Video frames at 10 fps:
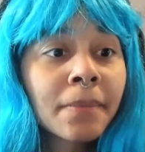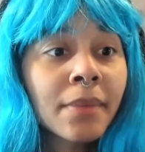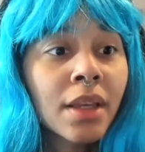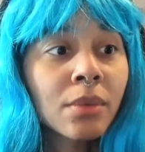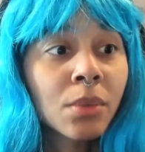
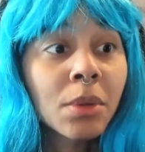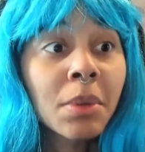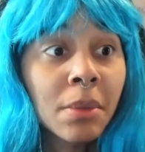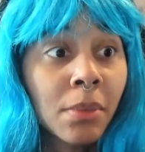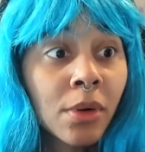It would
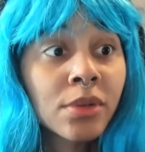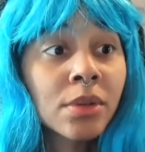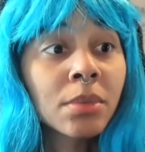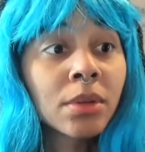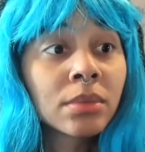be
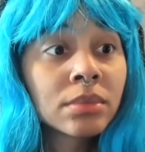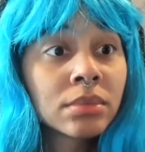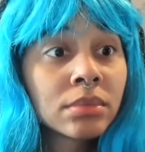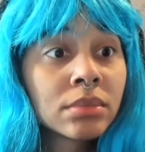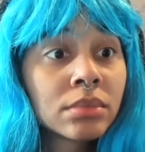impossible.
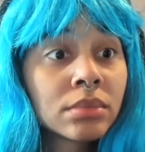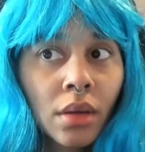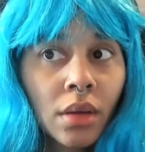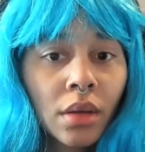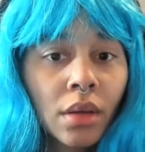
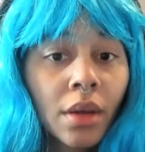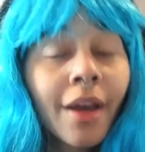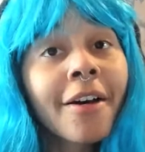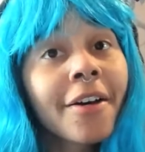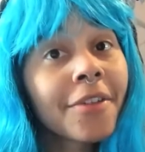
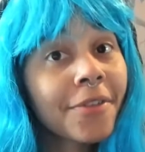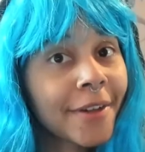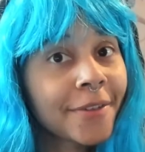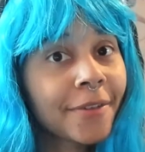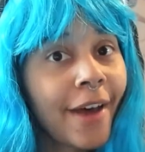
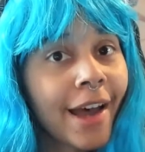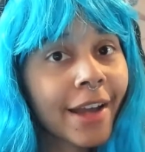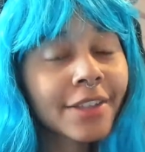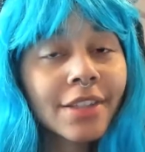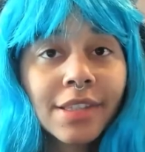Fun
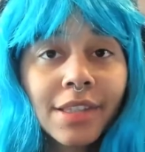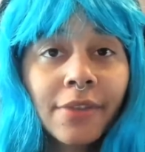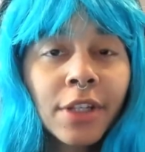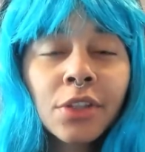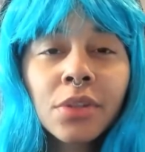fact,
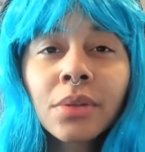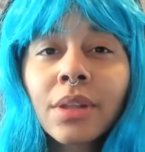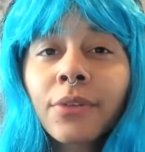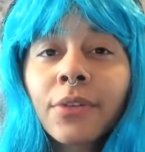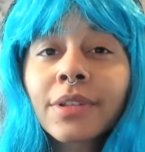72
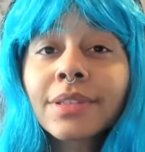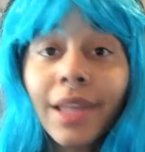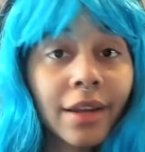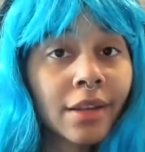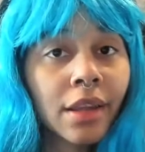different
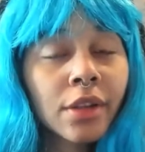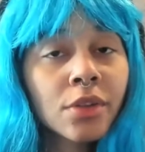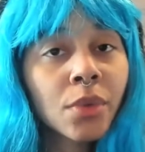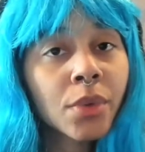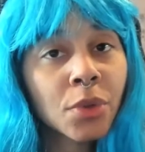
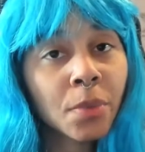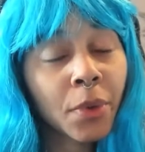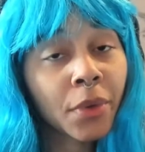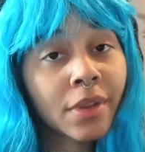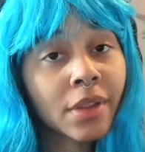dialects were
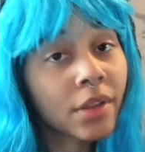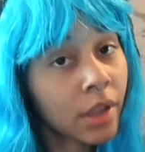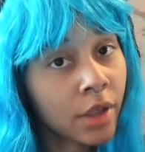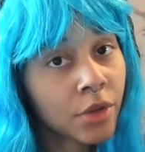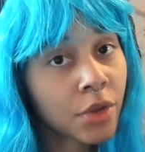spoken in the
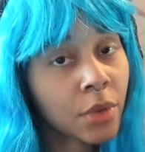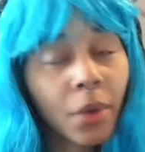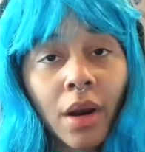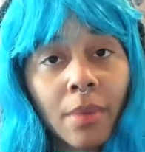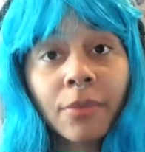country
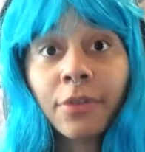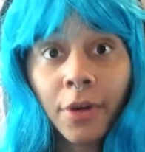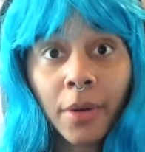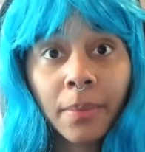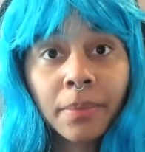where I'm from.